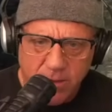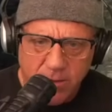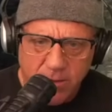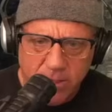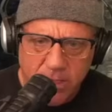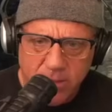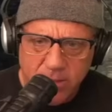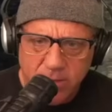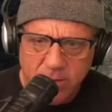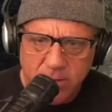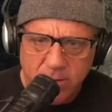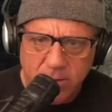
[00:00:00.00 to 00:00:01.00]
on,
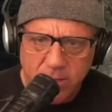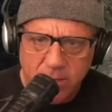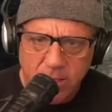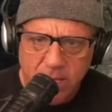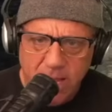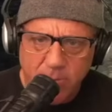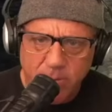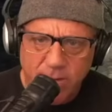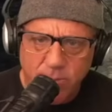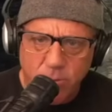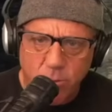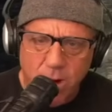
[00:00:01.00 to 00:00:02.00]
and we
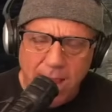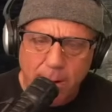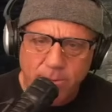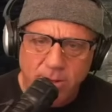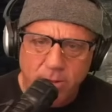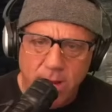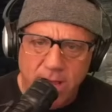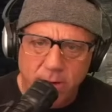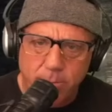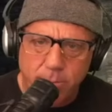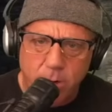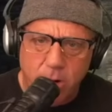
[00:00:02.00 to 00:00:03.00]
wrapped it around a
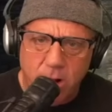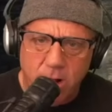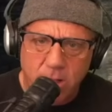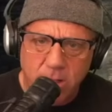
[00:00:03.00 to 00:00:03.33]
ball.